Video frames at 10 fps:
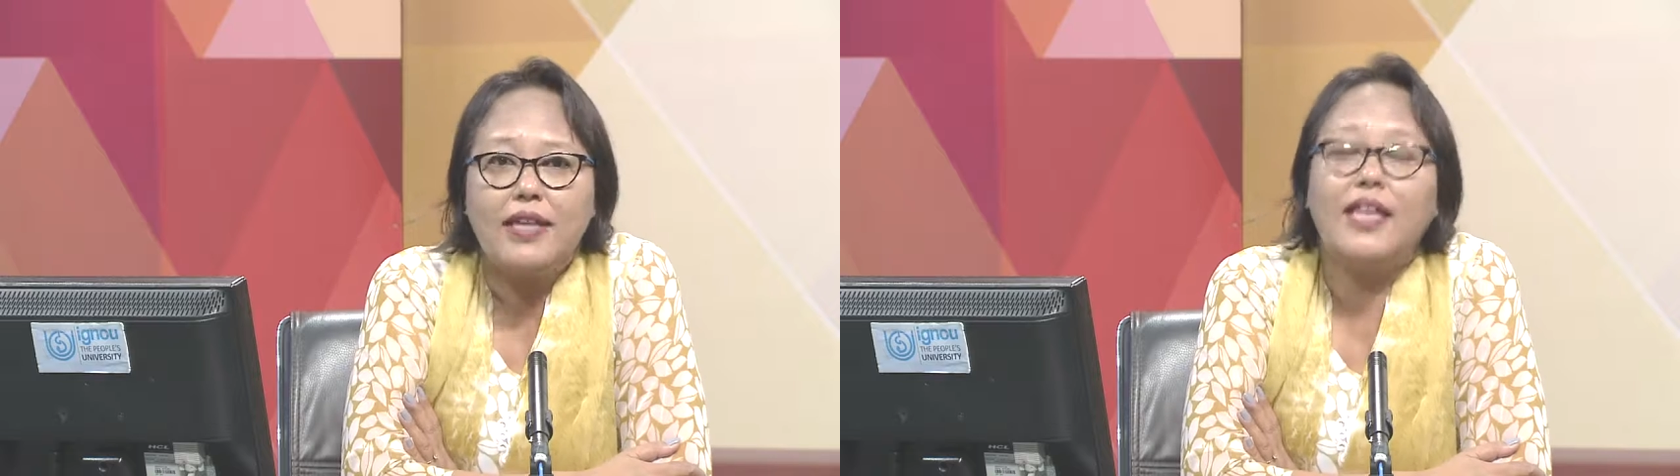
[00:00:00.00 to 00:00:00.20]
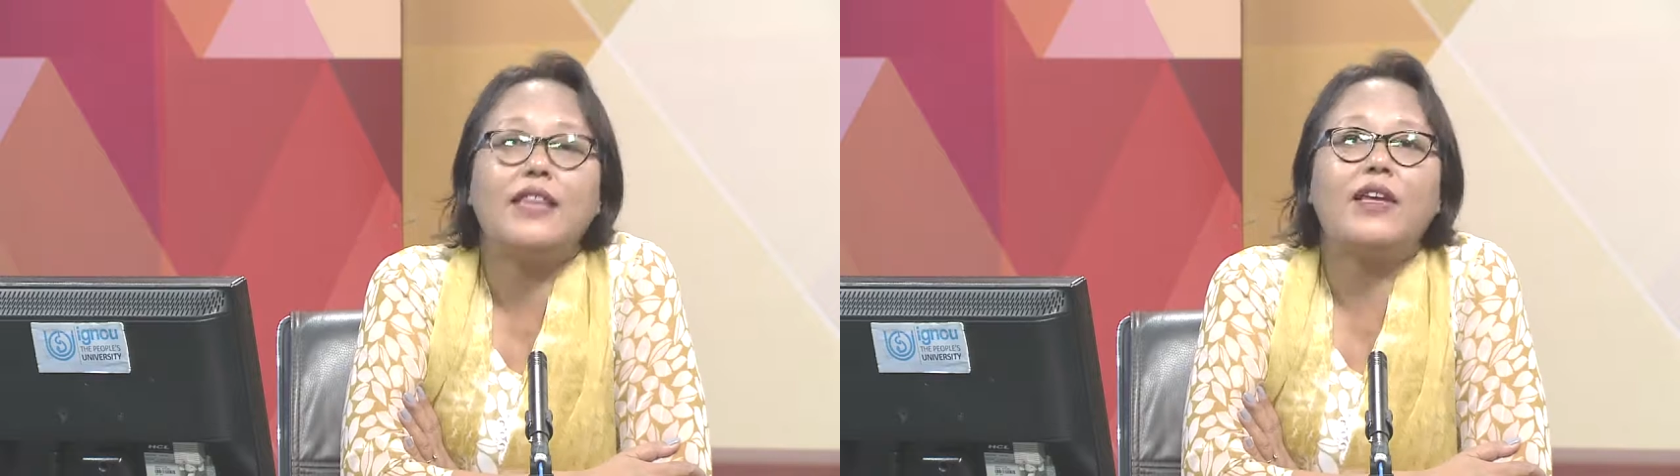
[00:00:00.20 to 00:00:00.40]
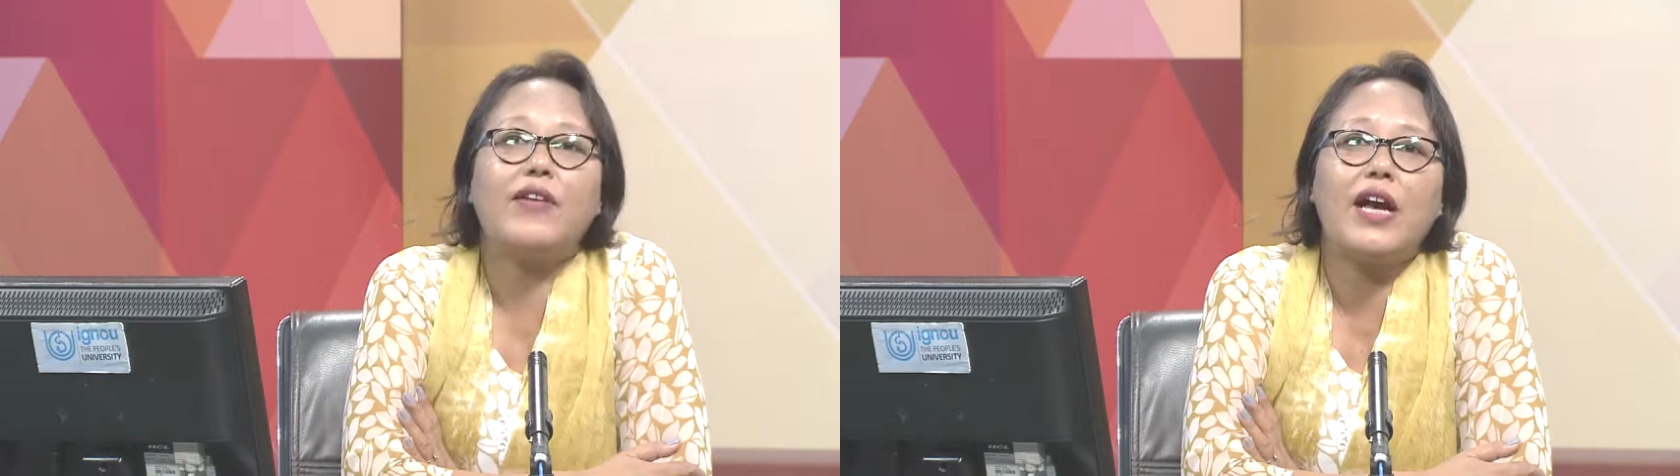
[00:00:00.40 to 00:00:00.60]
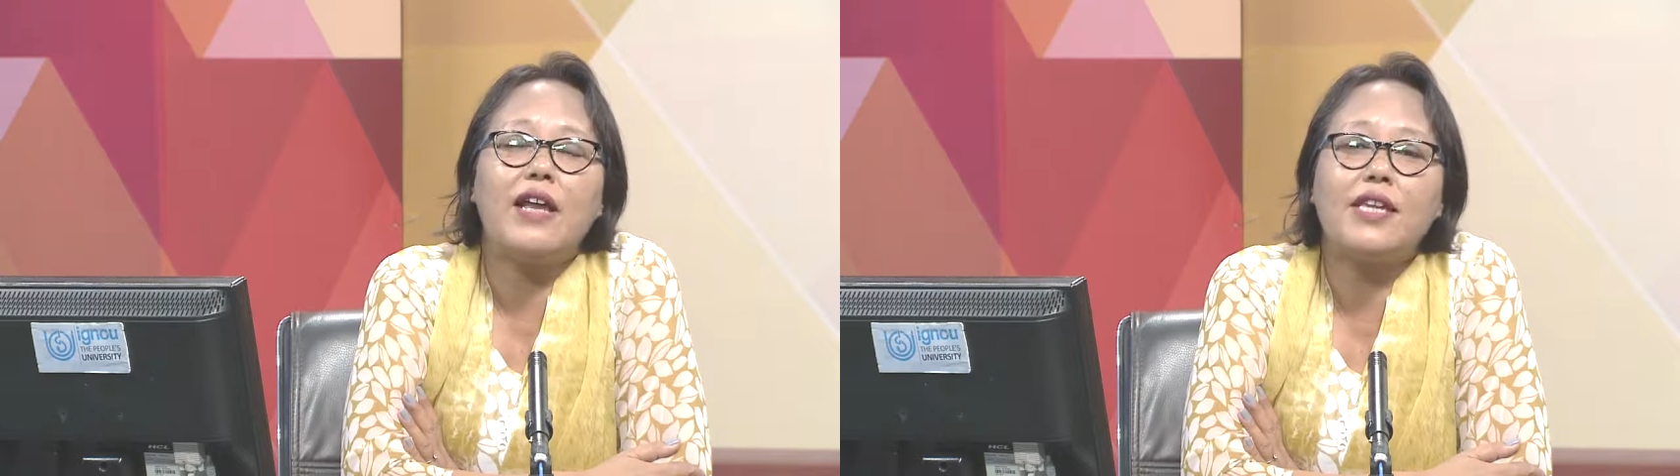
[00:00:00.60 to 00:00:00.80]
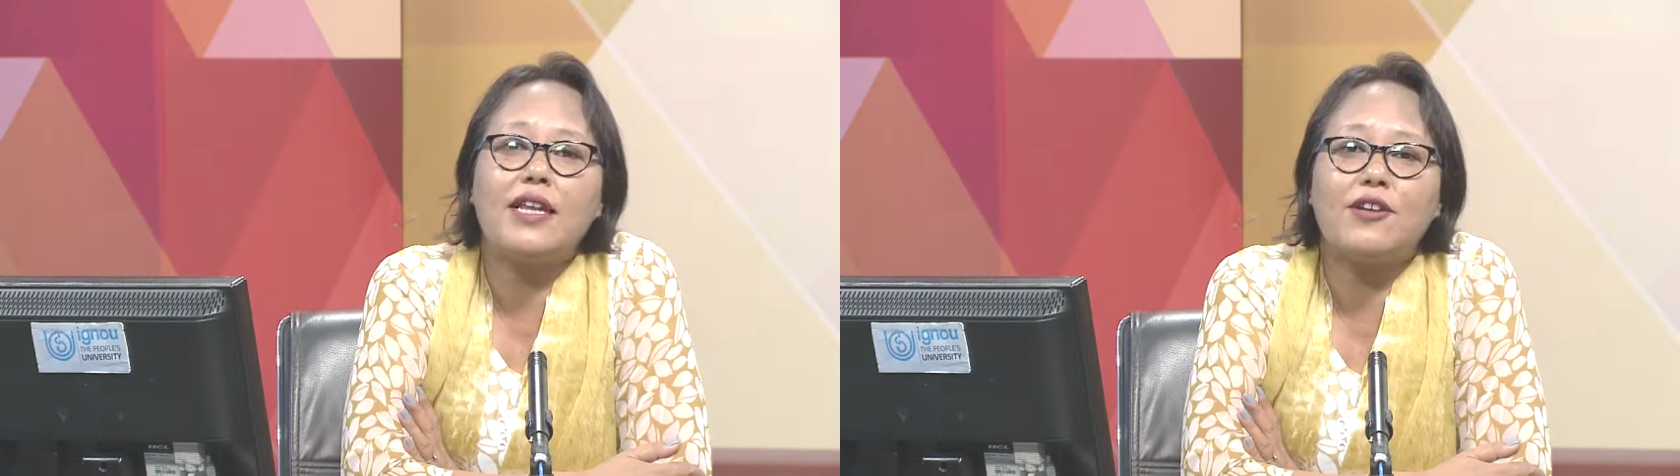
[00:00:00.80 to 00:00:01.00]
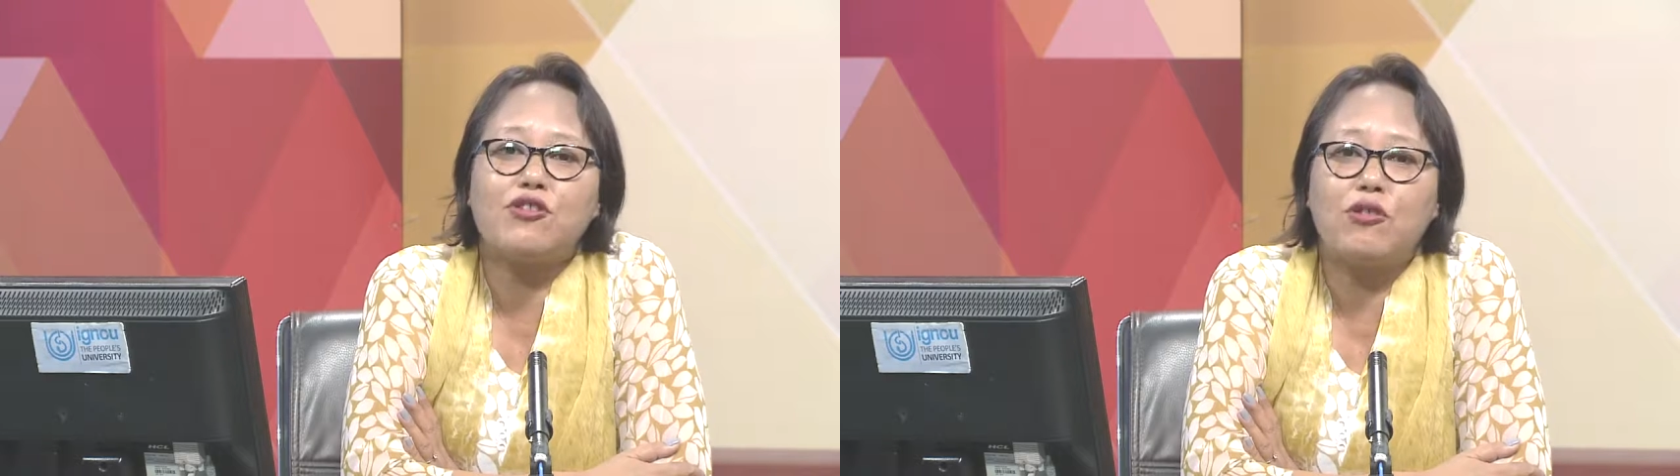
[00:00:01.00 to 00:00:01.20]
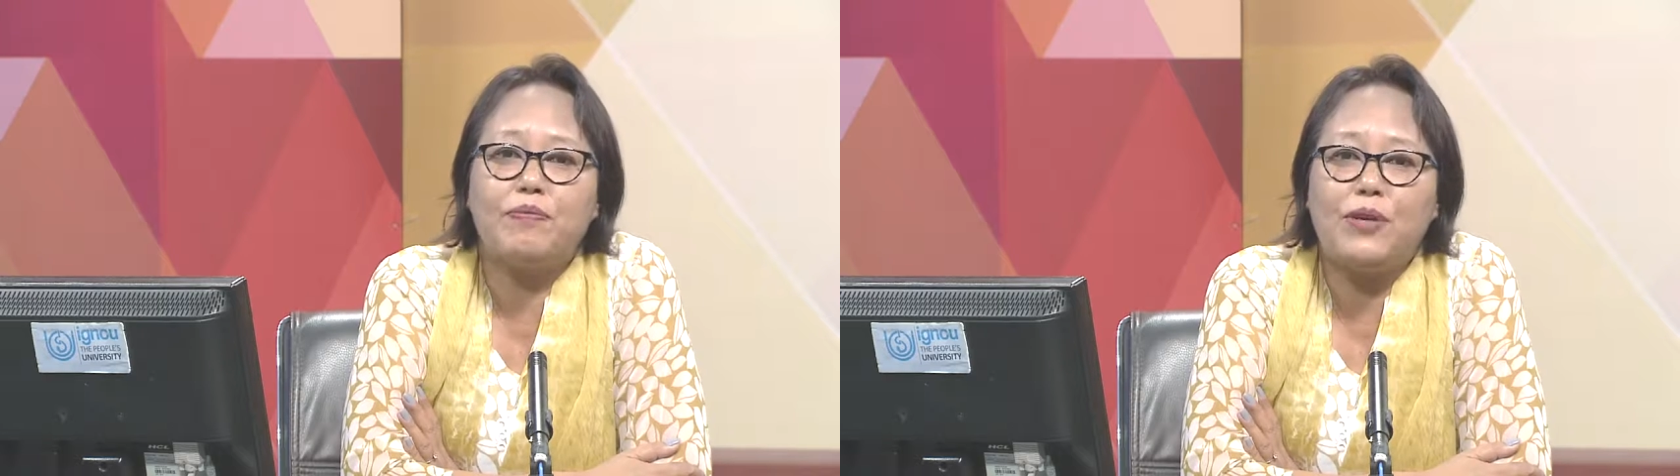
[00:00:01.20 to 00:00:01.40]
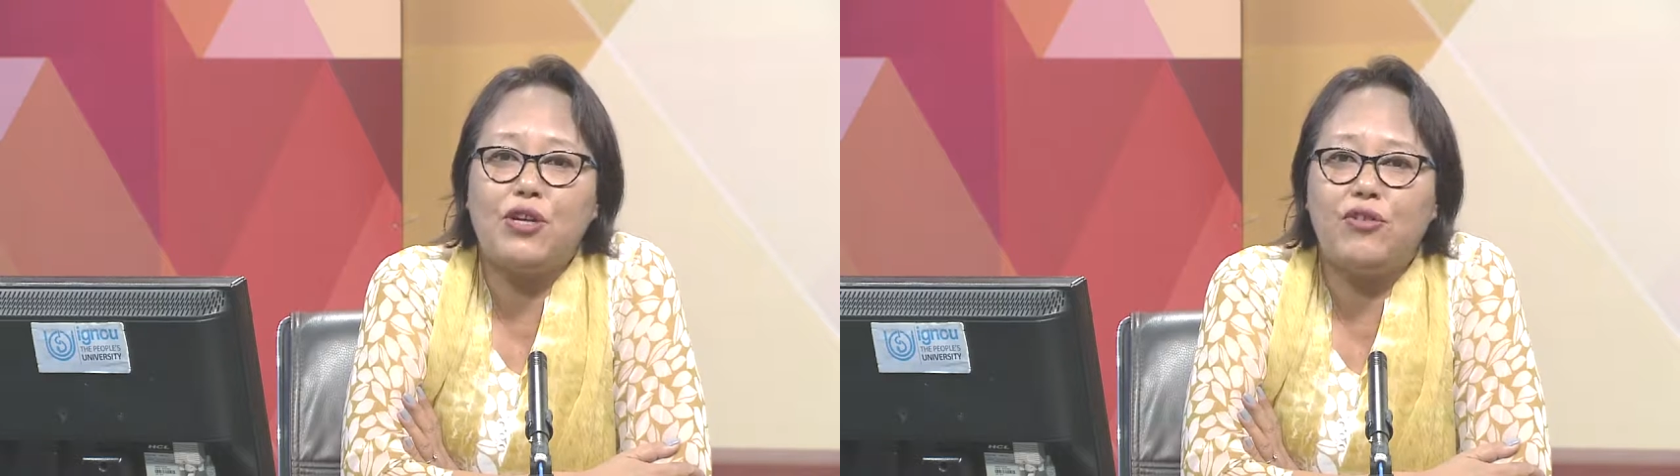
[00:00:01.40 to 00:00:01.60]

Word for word: The Indira Gandhi National Open